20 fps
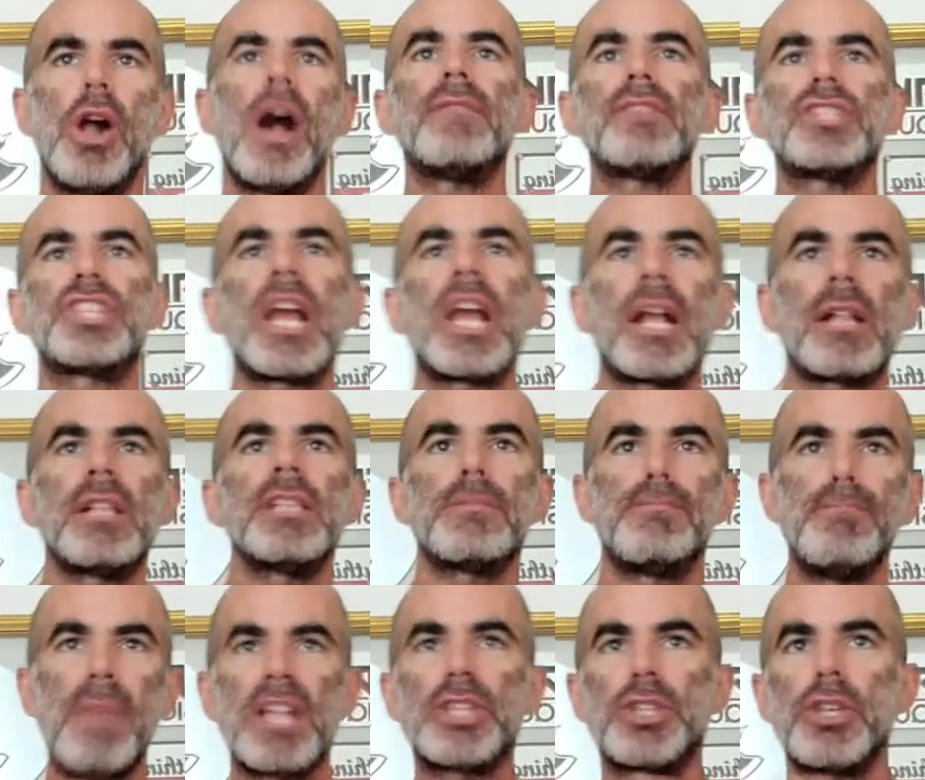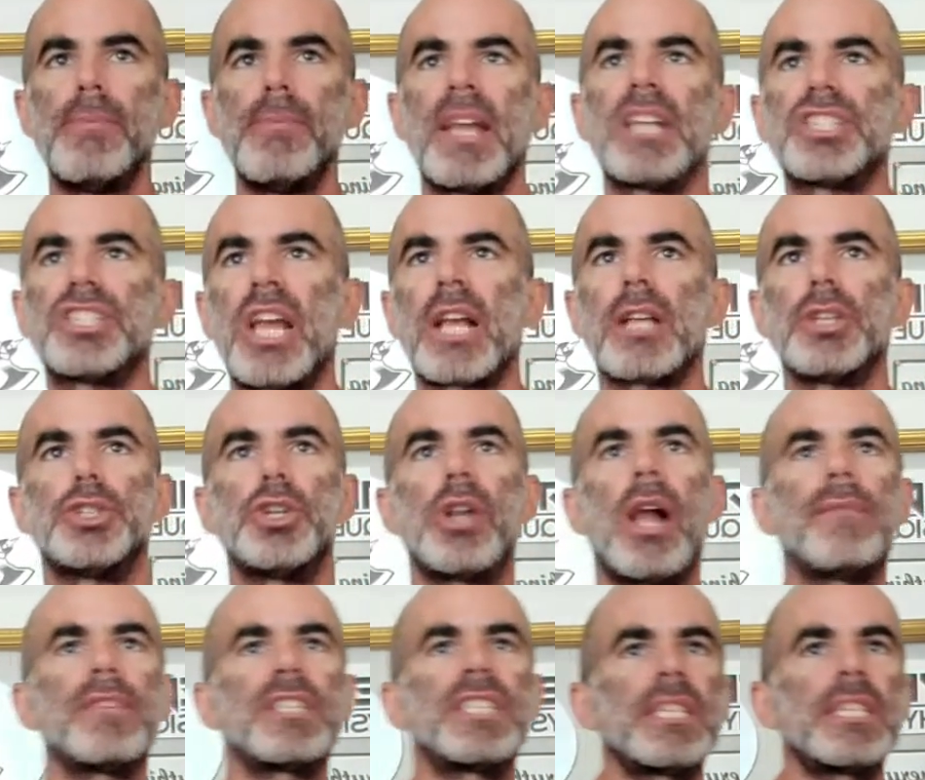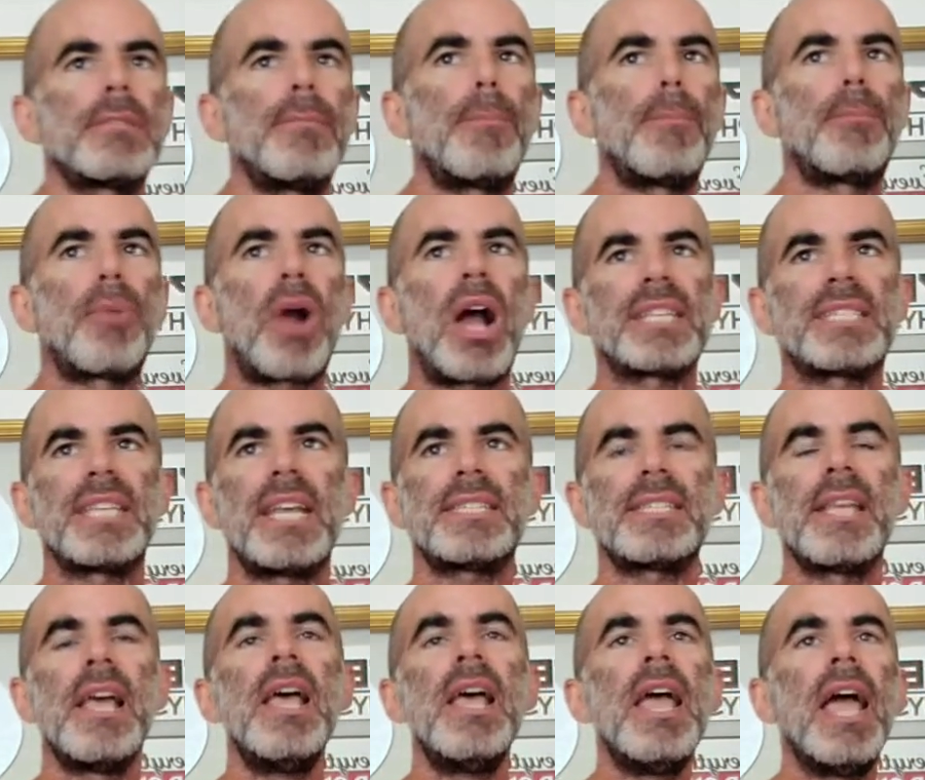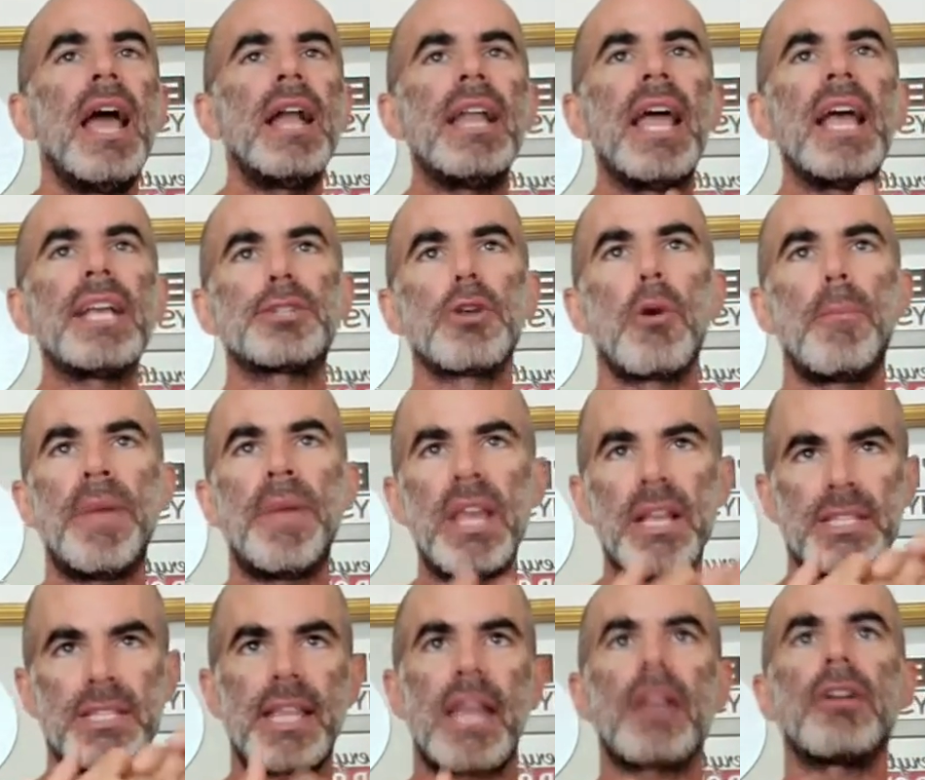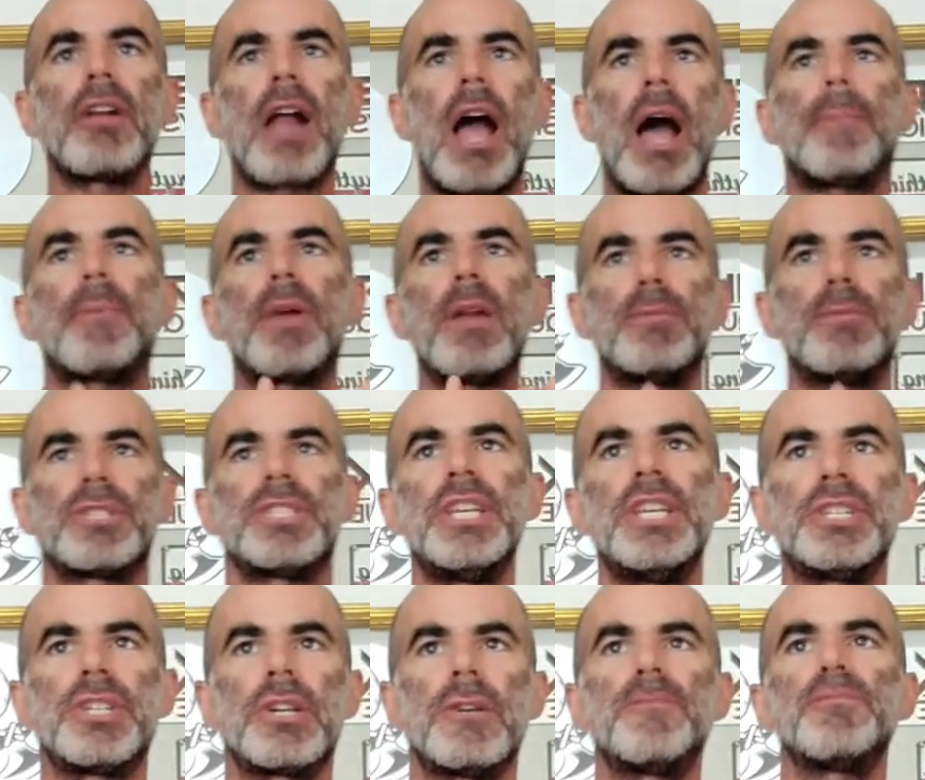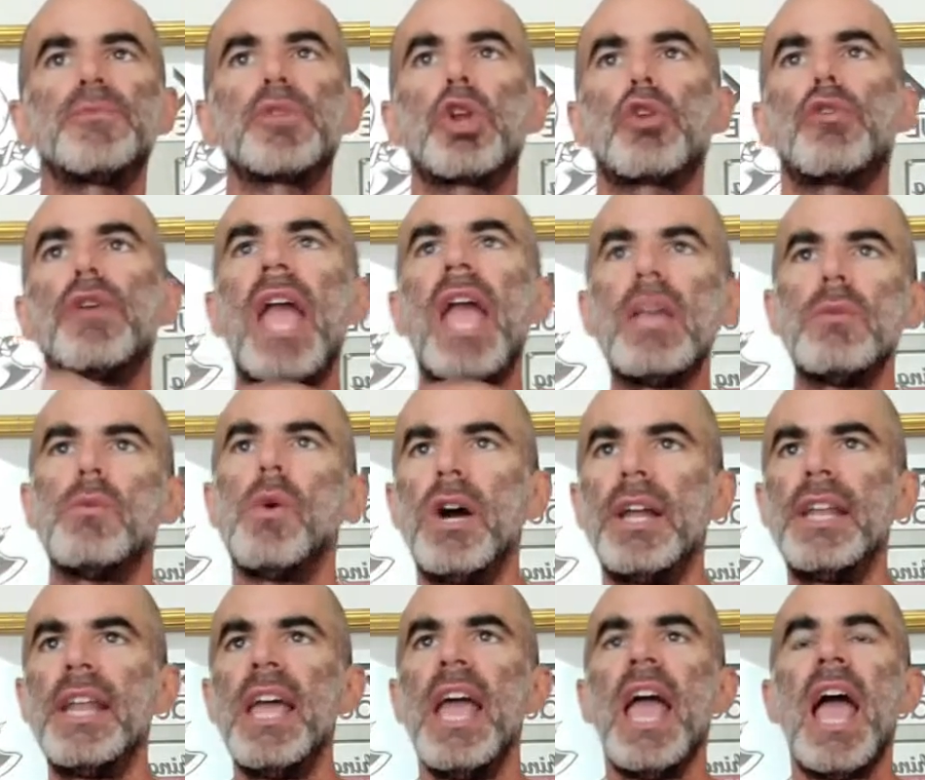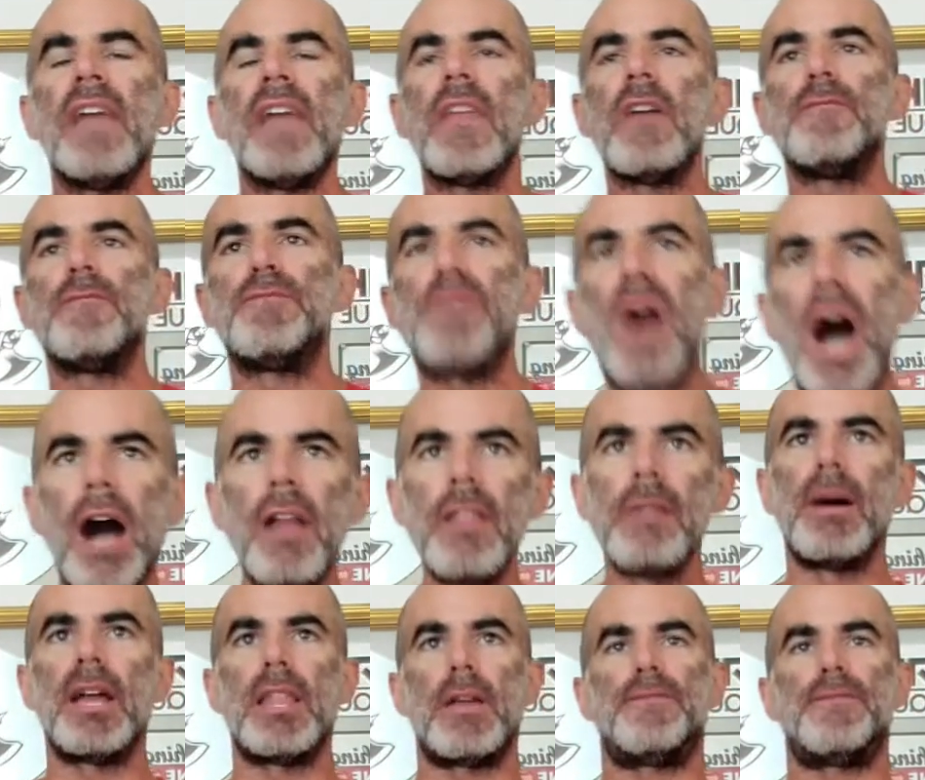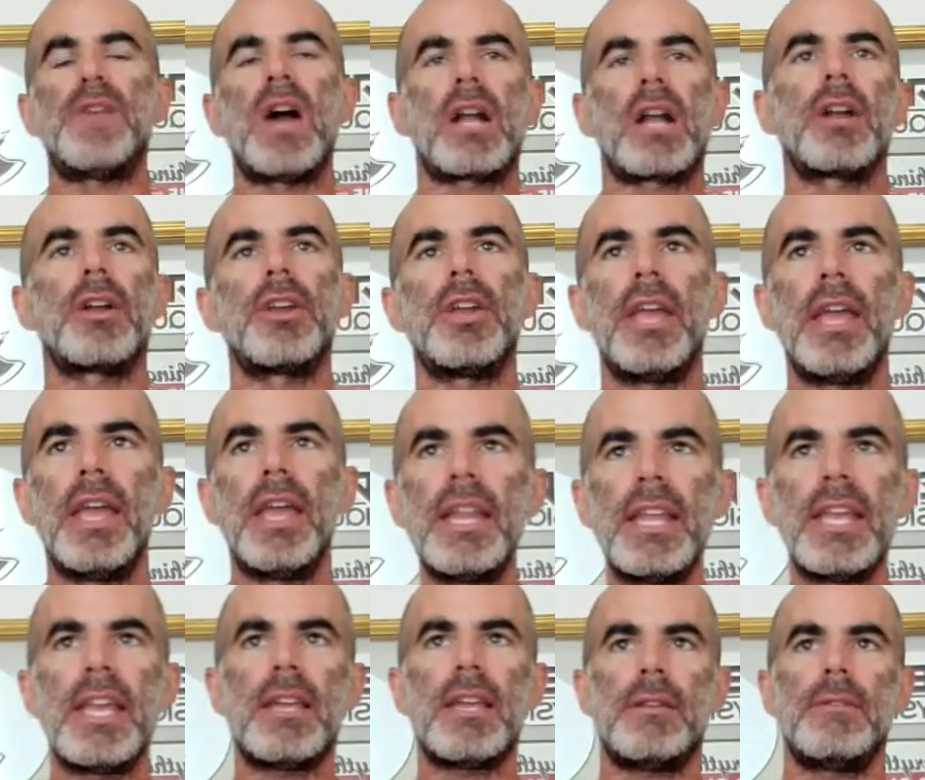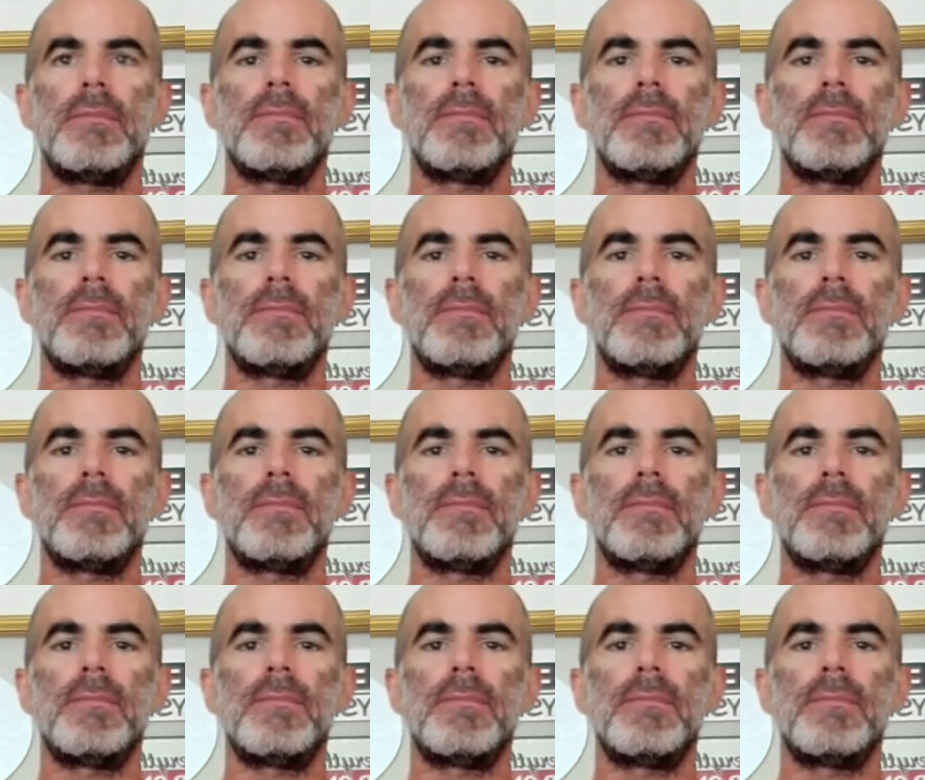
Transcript: have a checklist, make sure you make a checklist. You don't have a system and process and an SOP, a standard operating procedure, create one and then follow the motherfucker, you idiot.